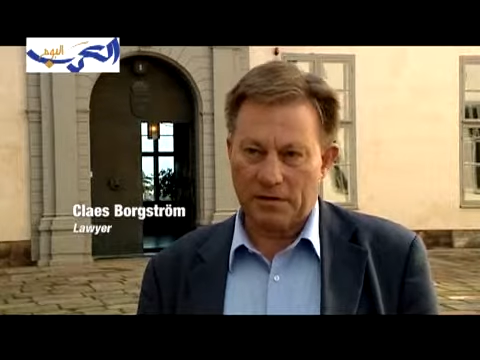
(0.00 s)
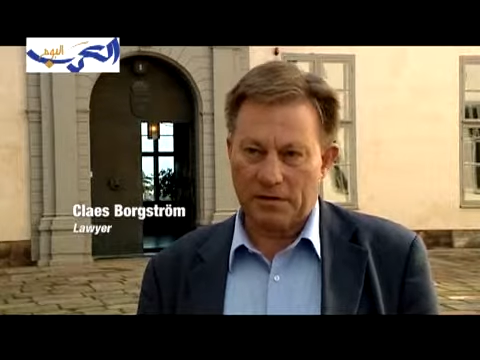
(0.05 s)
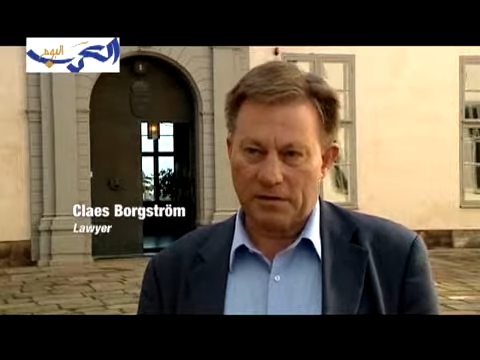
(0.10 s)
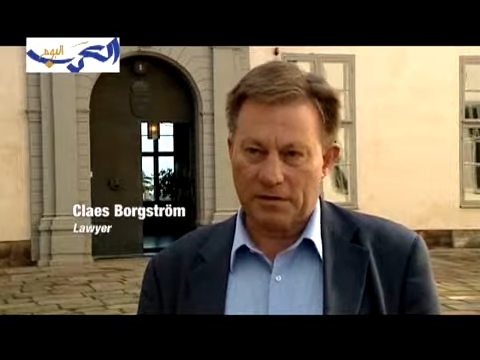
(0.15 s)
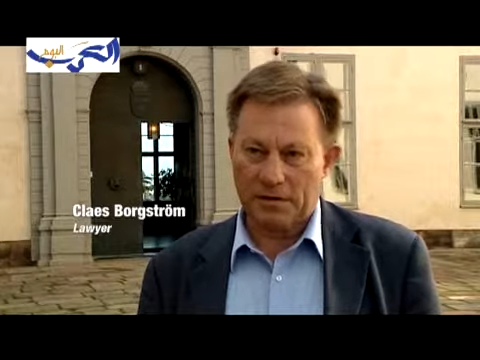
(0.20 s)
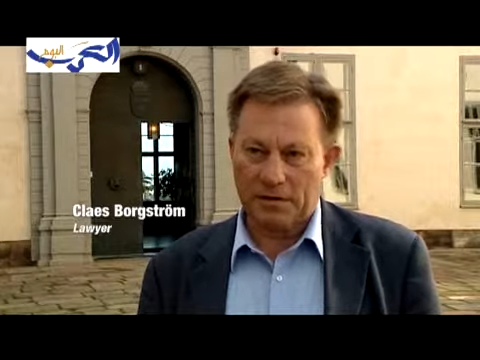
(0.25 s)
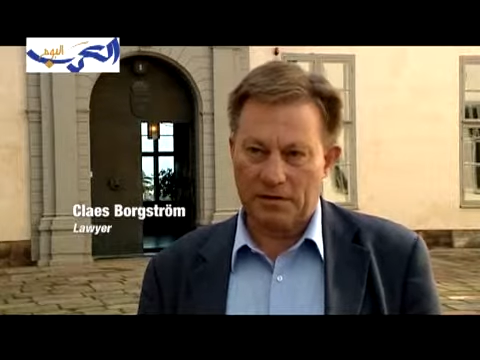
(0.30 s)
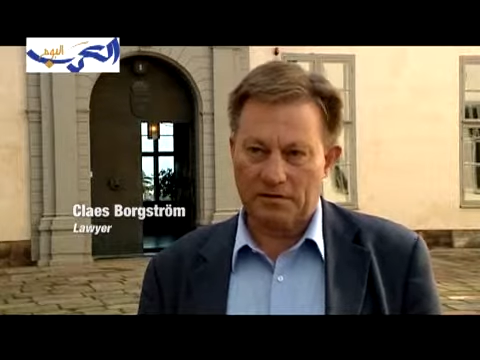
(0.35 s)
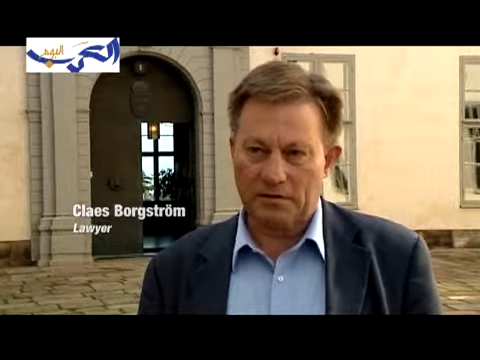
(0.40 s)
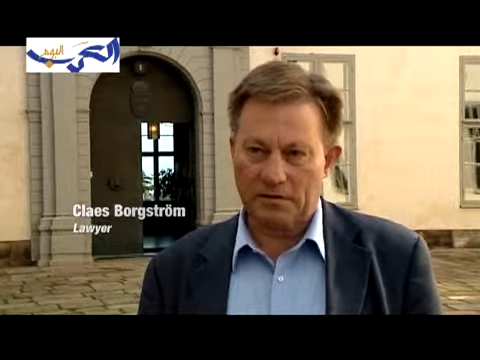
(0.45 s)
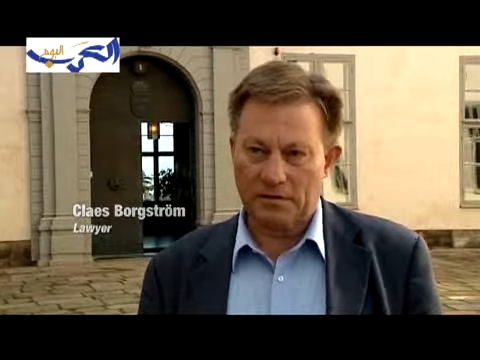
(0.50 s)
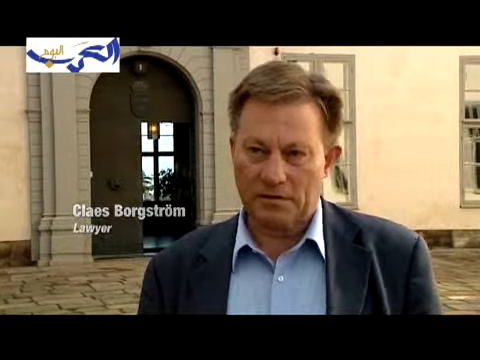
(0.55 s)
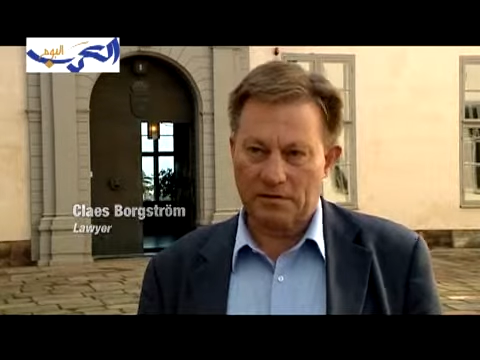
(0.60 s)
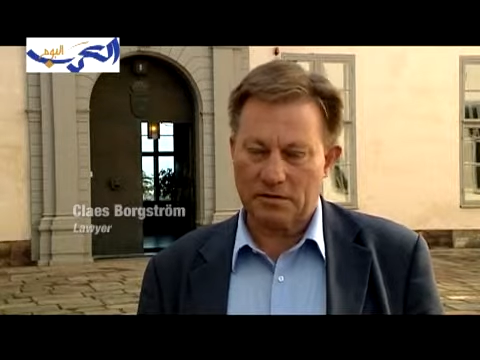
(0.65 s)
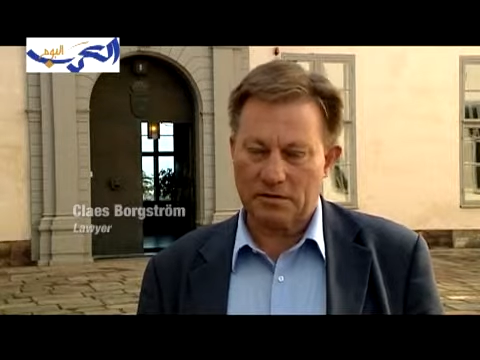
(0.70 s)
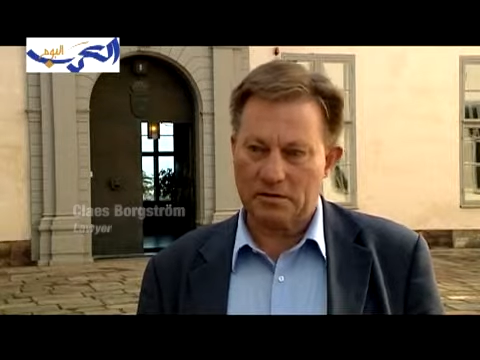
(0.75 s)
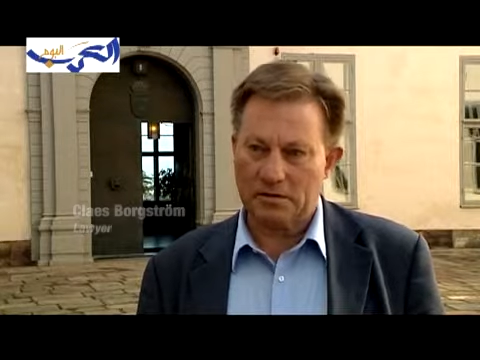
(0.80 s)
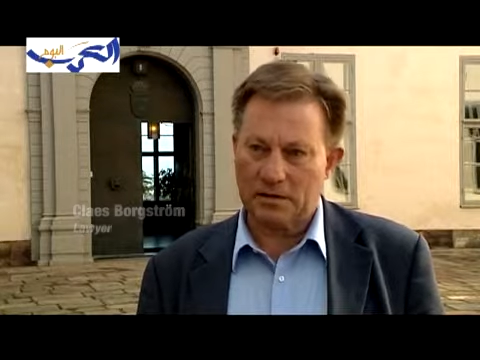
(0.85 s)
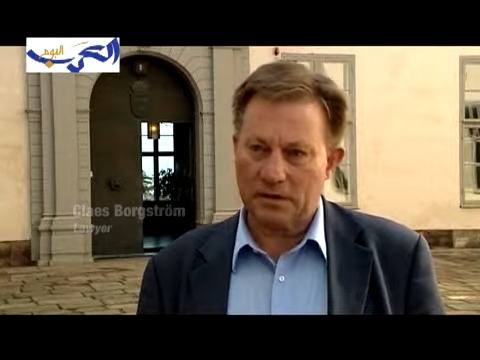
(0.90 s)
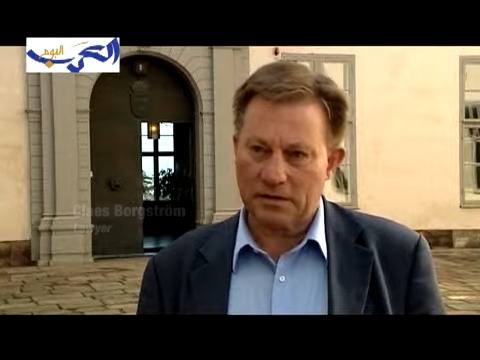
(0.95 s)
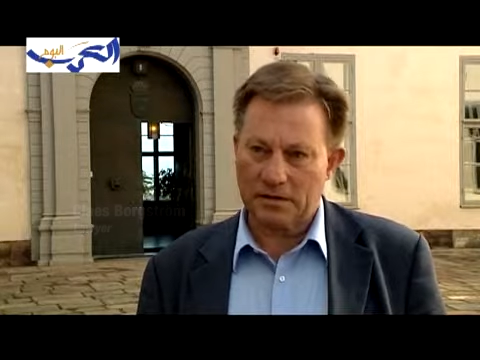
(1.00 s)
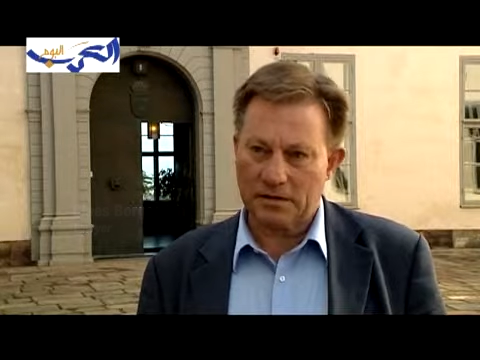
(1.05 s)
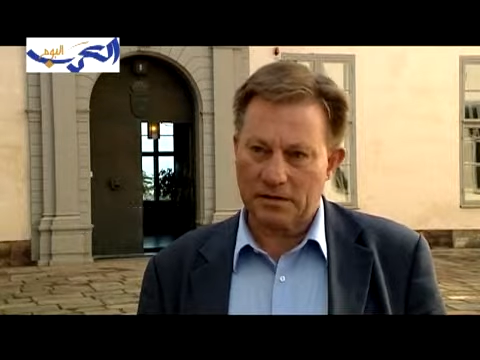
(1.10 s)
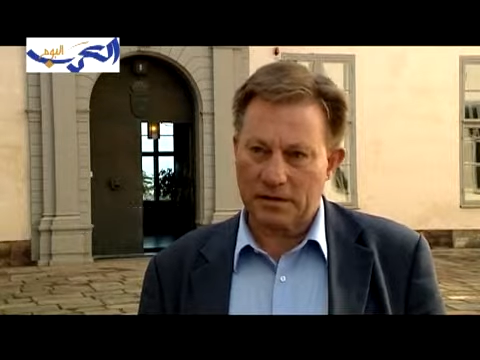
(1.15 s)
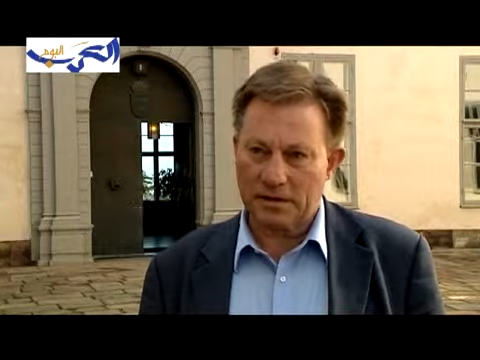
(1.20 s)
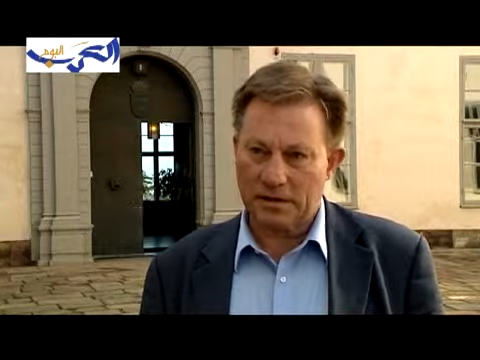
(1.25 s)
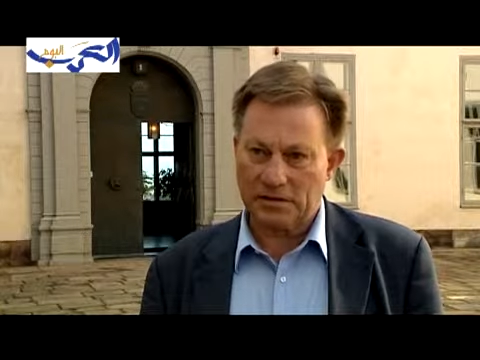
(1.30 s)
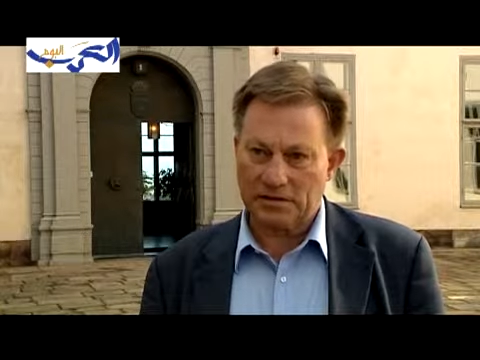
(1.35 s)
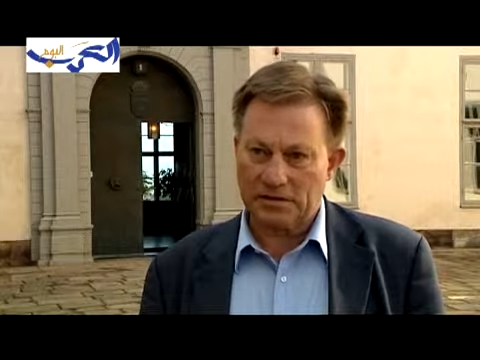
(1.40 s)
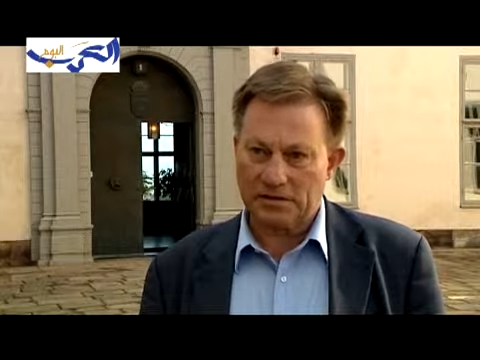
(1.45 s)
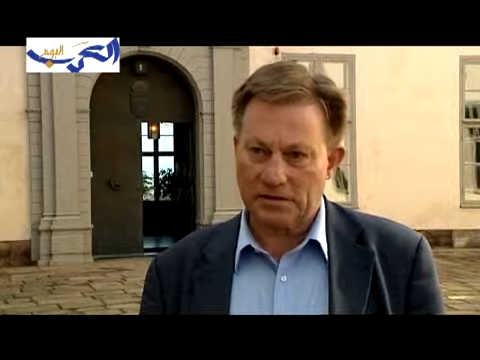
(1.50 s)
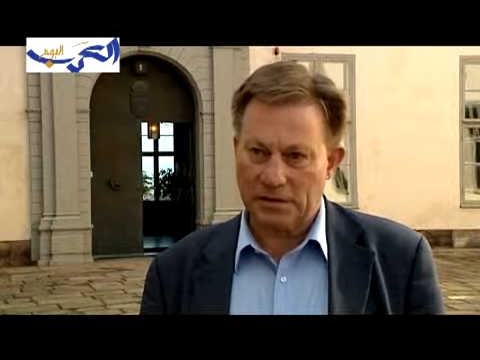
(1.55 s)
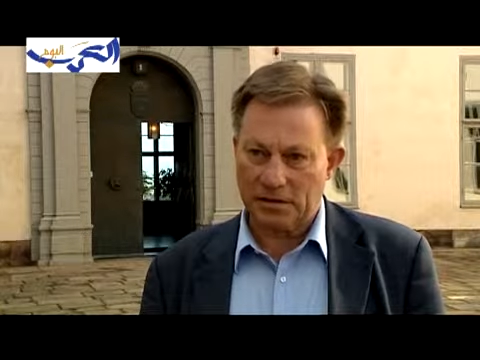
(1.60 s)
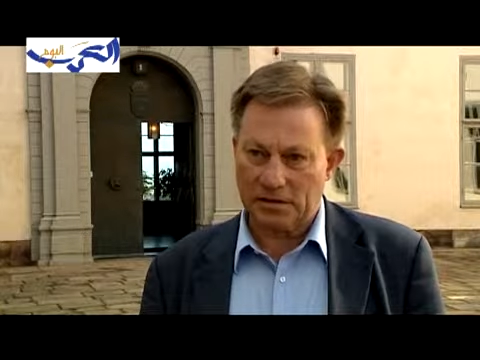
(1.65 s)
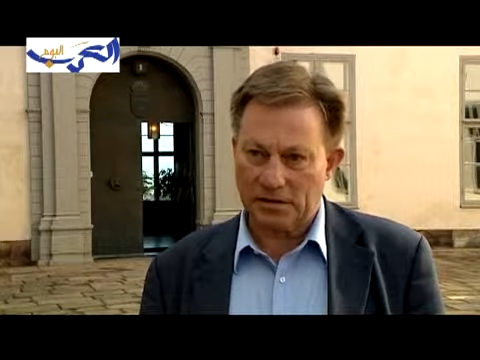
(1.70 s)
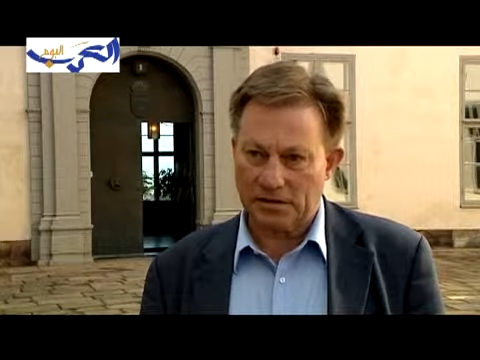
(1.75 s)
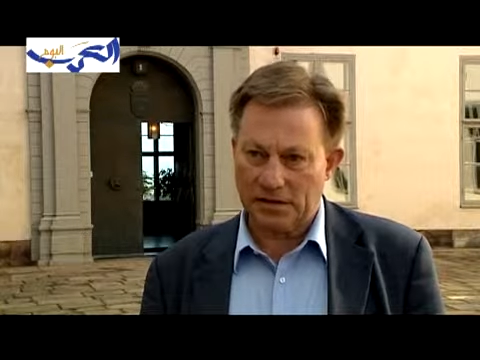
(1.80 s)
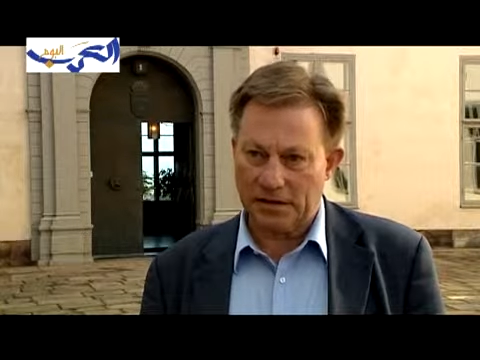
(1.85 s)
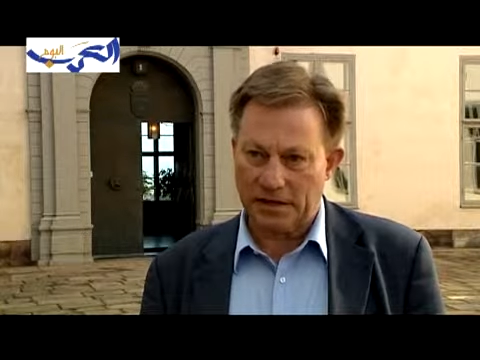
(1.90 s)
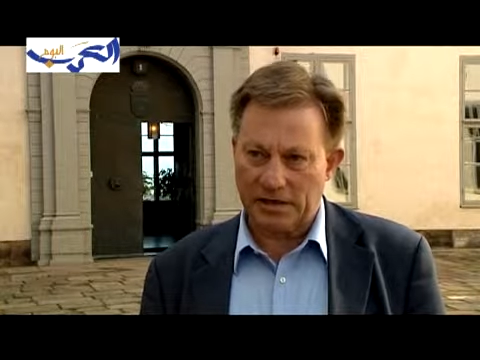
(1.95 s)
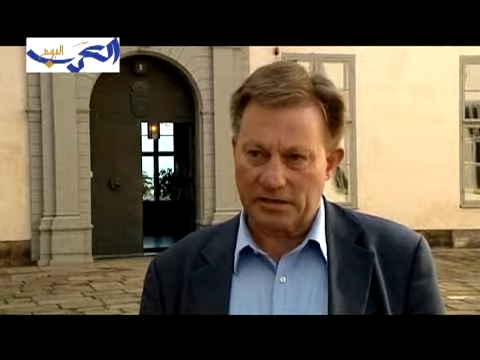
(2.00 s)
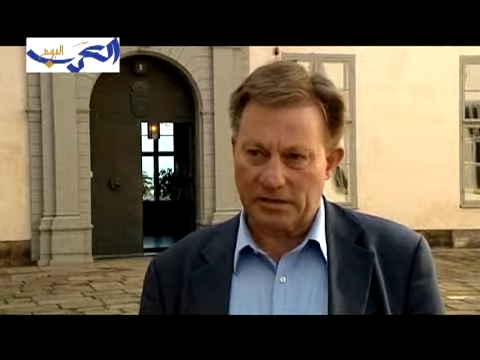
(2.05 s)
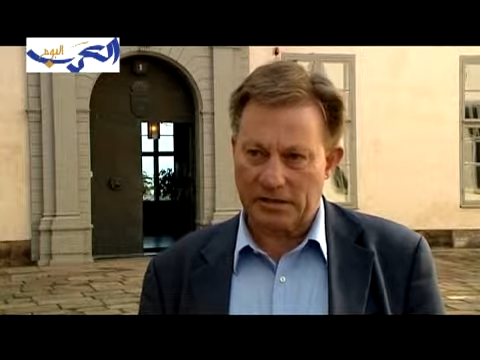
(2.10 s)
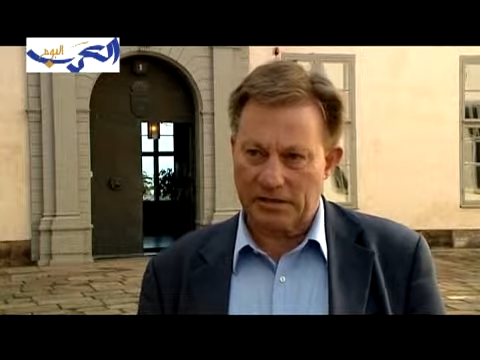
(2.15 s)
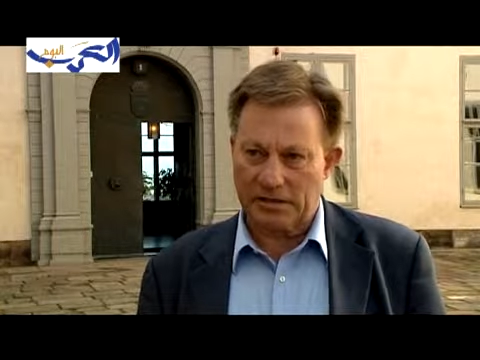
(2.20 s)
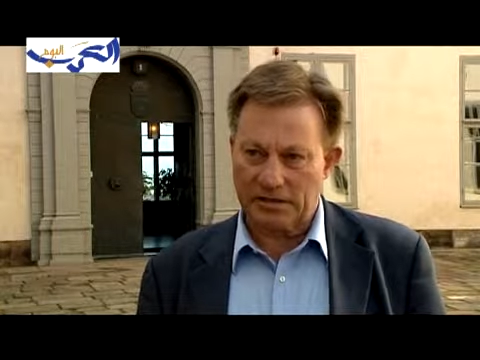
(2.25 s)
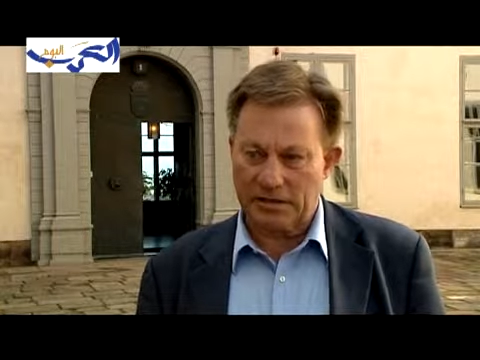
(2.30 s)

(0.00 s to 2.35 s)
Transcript: You know, the United Nations Declaration